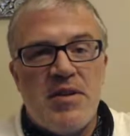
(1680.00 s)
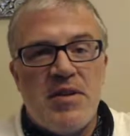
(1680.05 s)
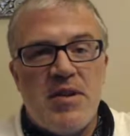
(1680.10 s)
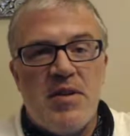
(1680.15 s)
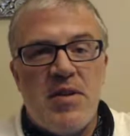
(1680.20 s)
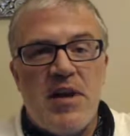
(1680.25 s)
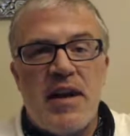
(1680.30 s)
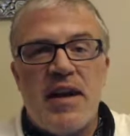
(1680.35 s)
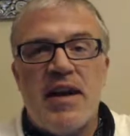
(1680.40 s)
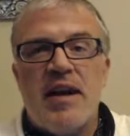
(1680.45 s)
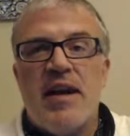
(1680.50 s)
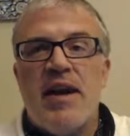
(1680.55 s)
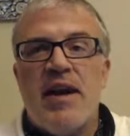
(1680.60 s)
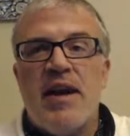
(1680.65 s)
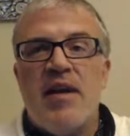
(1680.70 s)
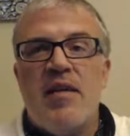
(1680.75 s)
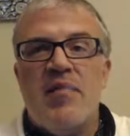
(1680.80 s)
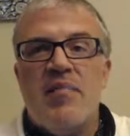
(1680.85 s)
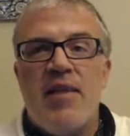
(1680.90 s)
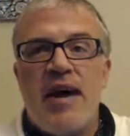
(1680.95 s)
doing,
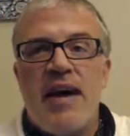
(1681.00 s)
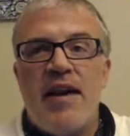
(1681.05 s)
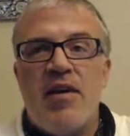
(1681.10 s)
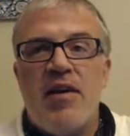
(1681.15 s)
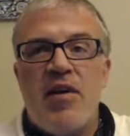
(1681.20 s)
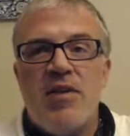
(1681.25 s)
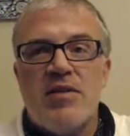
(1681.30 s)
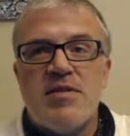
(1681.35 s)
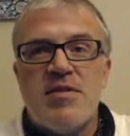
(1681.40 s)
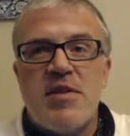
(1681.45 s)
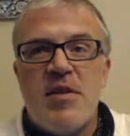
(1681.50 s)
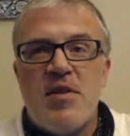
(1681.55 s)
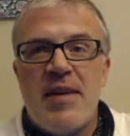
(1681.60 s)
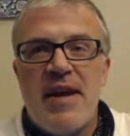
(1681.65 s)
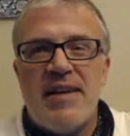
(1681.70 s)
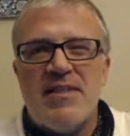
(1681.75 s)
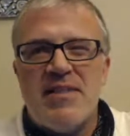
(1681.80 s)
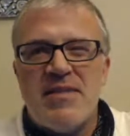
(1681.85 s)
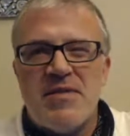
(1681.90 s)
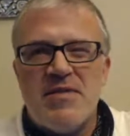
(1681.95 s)
and also
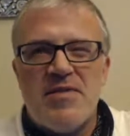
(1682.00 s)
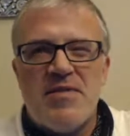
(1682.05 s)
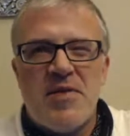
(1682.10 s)
not just